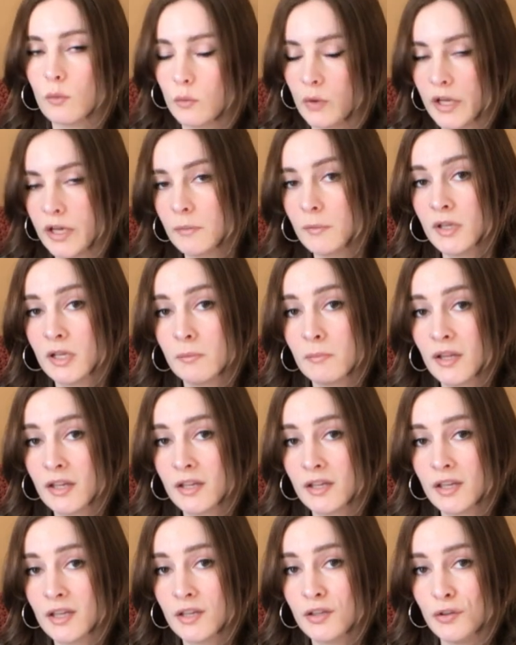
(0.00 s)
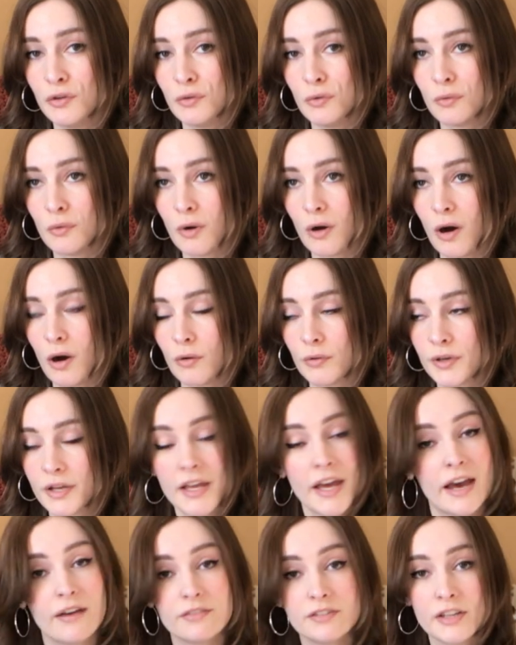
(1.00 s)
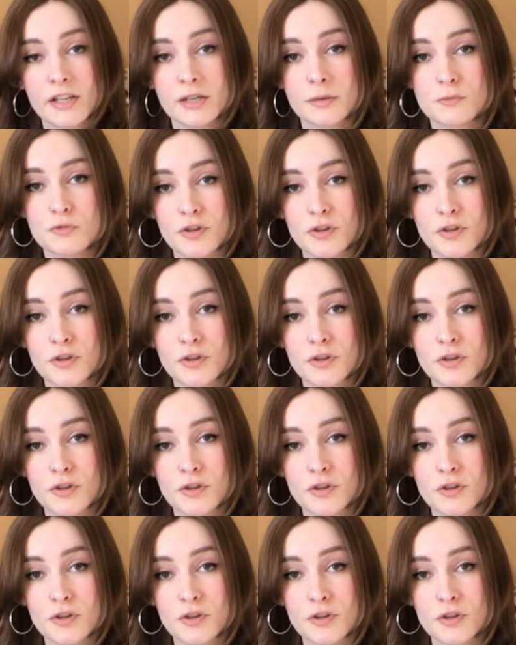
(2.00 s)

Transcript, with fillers: wait a minute, Melody, you already have a denim